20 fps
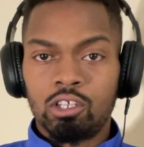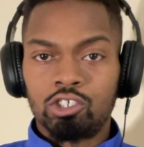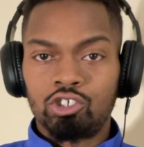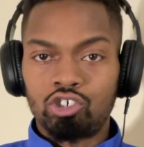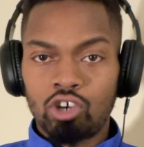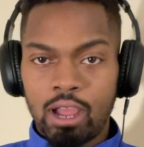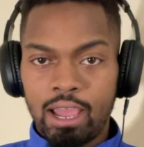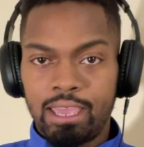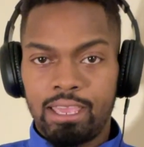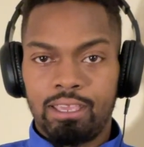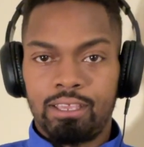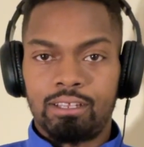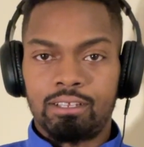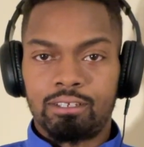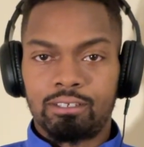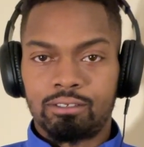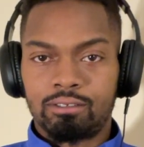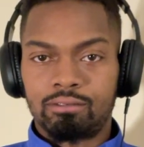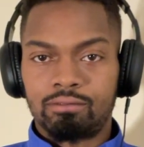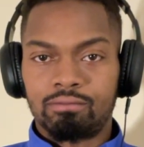Try it.
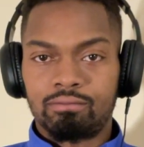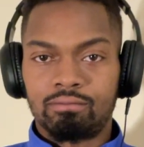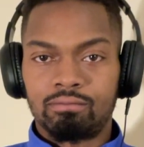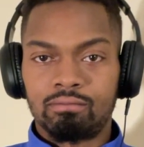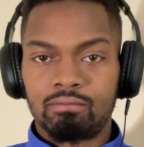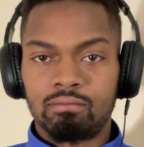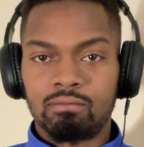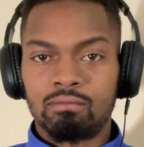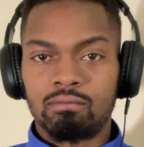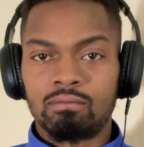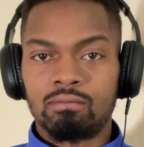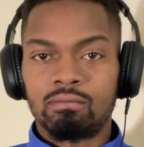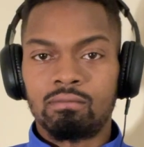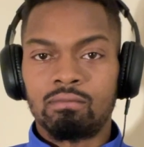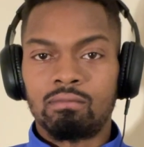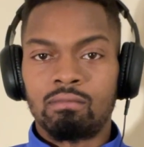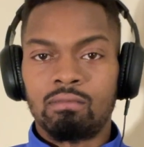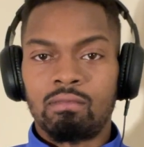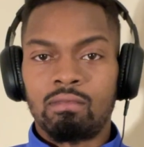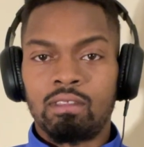
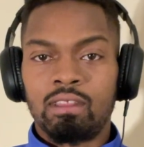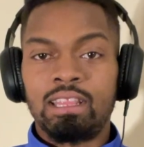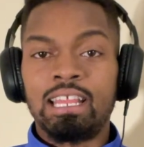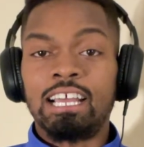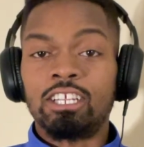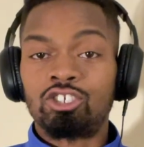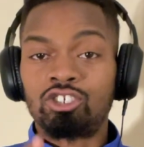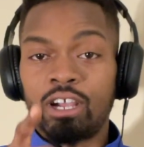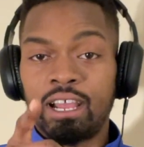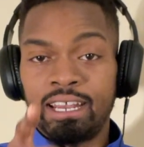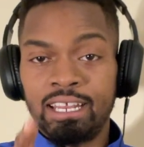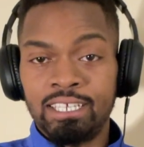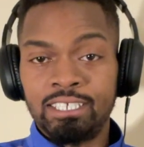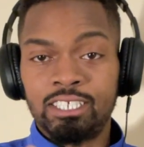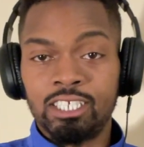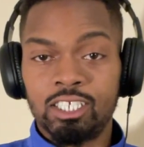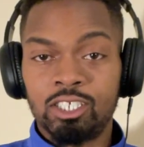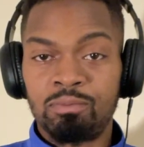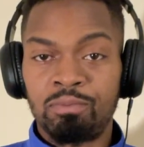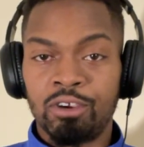Now try this
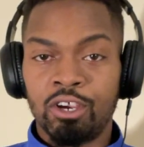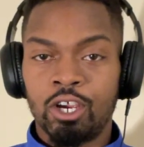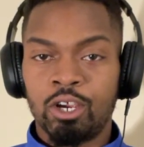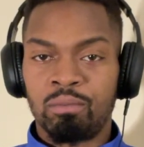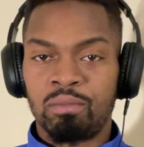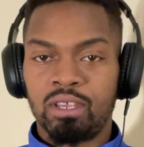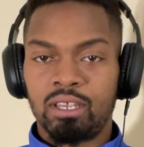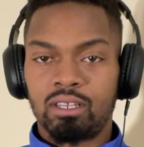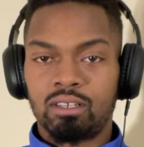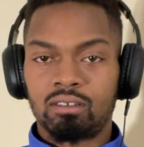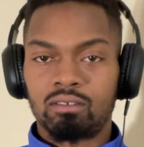experiment.